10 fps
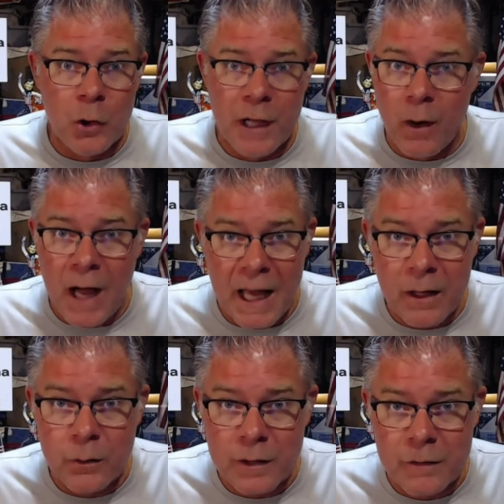Now, I
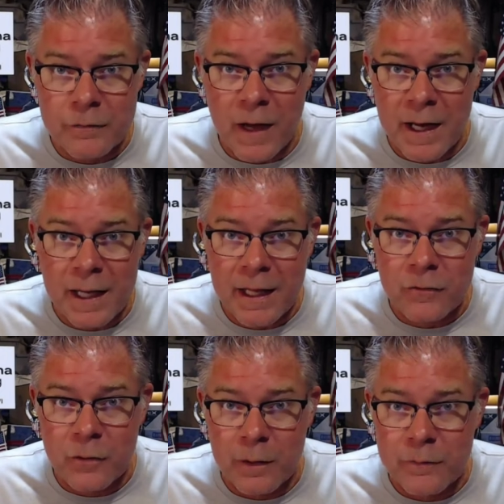don't give
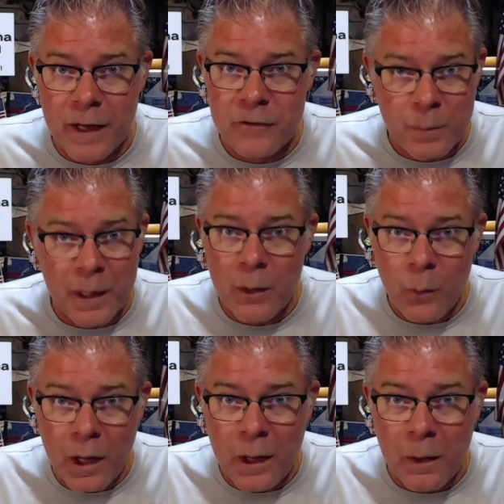financial advice, but I
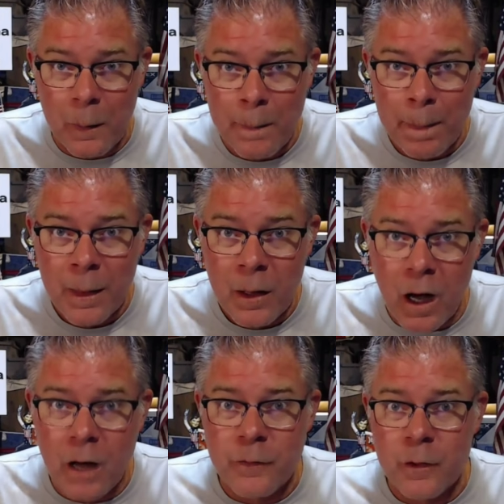will
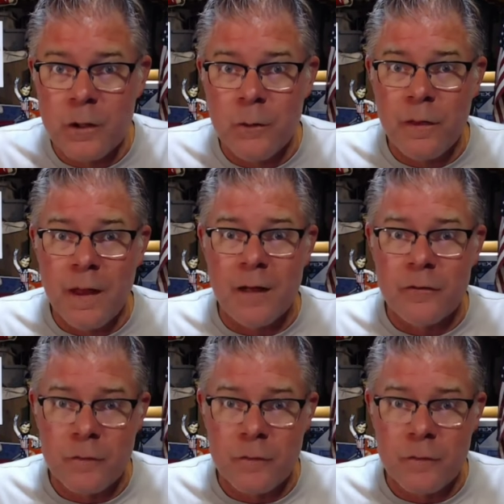offer you this.